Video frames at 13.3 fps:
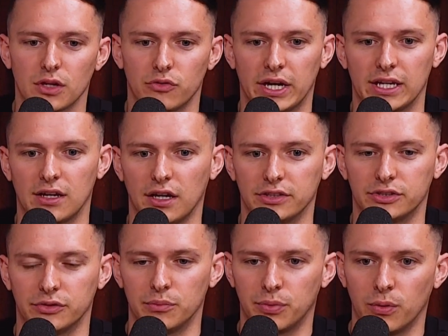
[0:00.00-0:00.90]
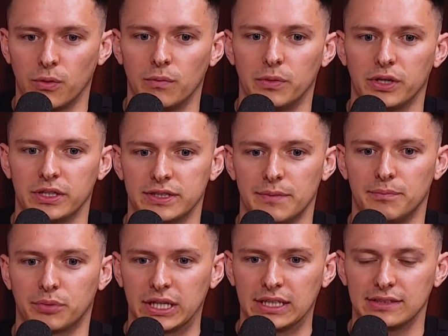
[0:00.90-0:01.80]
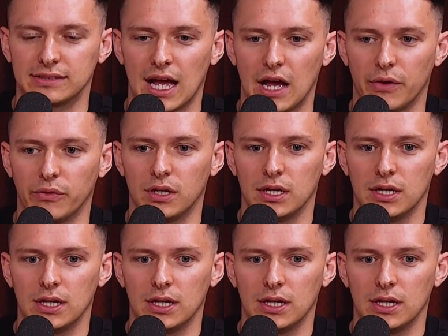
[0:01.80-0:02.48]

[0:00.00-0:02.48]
Rate cuts are important because it brings down